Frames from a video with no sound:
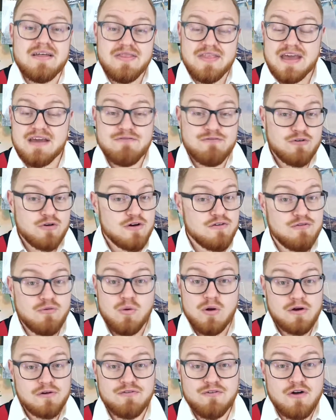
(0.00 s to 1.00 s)
Therefore, if
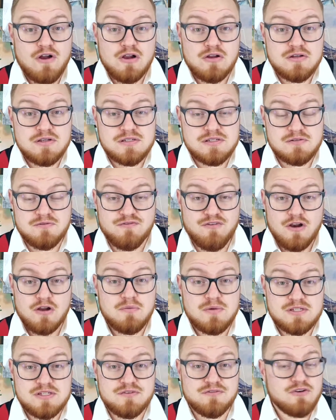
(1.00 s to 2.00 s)
we're followers
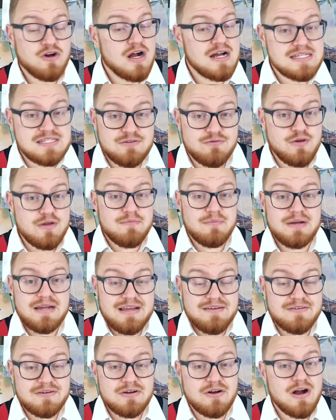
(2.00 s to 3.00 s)
of Christ, if we
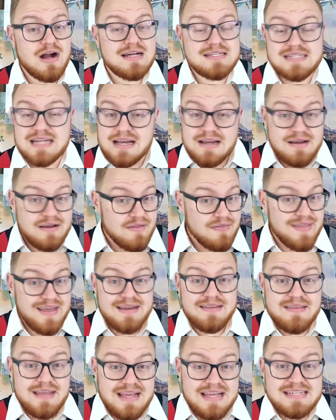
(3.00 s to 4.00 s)
believe in Christ,
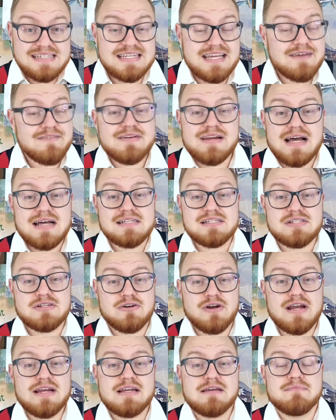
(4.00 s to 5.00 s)
then he's given us the
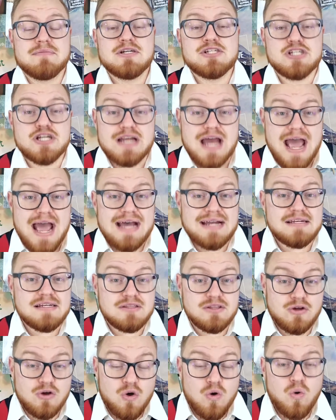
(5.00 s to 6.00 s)
Great Commission and
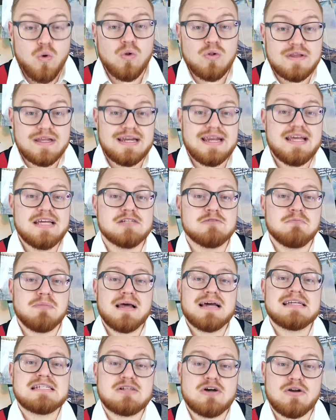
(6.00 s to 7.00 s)
the call that he has
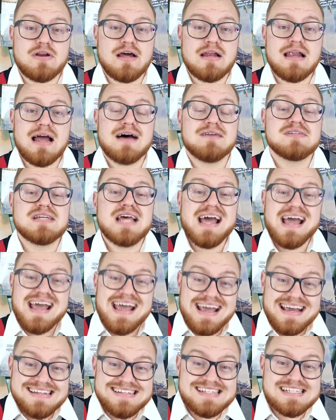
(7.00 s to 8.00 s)
placed on our lives.
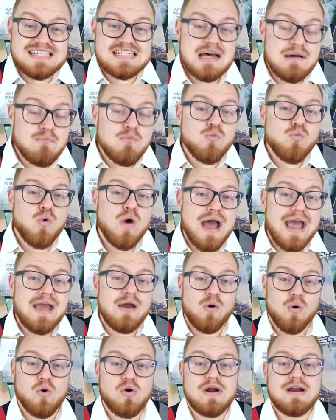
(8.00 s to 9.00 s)
In some way
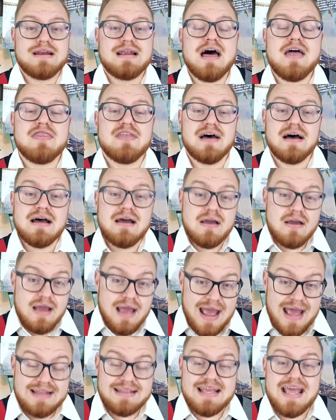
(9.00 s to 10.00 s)
or another,
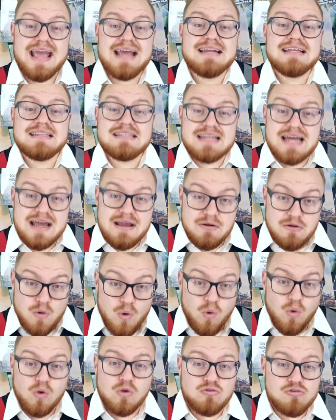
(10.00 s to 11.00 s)
at the end of the day,
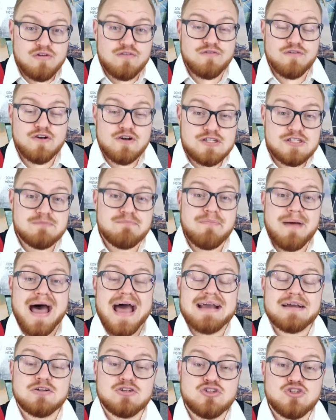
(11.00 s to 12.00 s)
all reverts
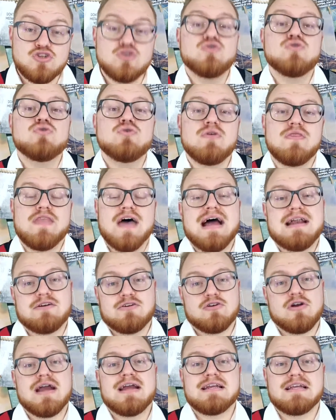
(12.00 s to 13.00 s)
back to that
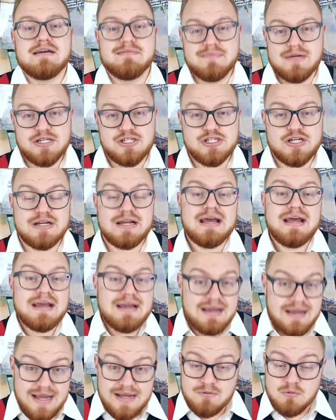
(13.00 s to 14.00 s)
Great Commission.
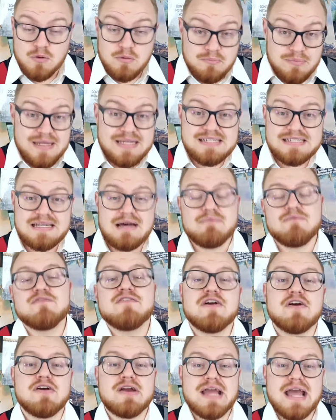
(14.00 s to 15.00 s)
It will be some
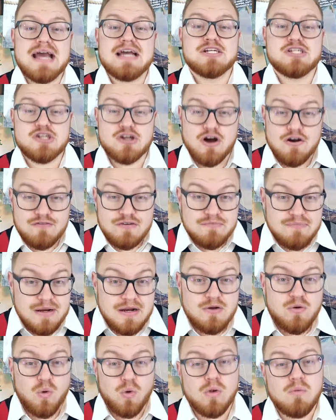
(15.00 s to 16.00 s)
variation of it, but
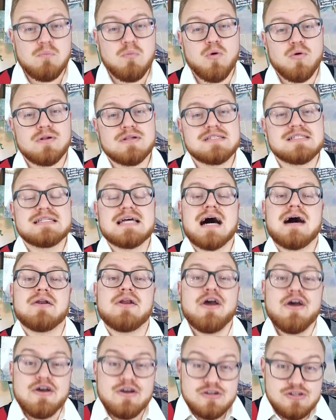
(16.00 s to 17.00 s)
it all boils
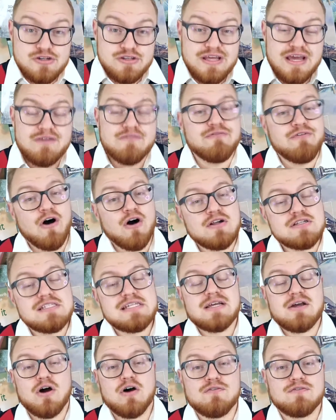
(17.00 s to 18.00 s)
down to the
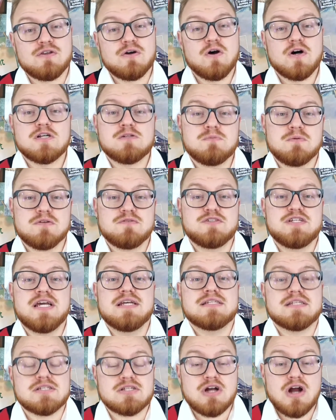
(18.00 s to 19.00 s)
advancing of the gospel of
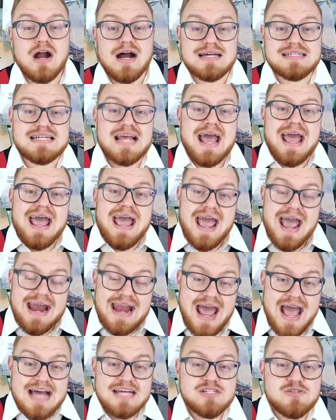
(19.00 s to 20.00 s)
Jesus Christ.
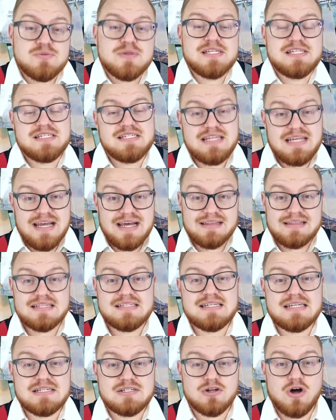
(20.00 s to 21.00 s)
And as we see in
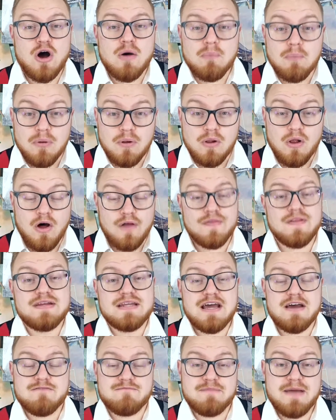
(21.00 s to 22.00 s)
this example, on the
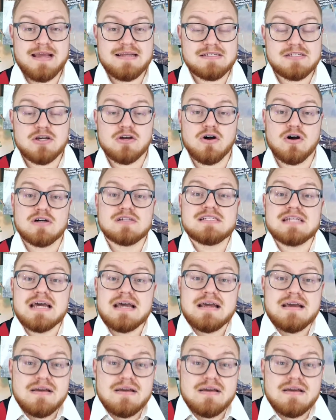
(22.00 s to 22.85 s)
day of Pentecost,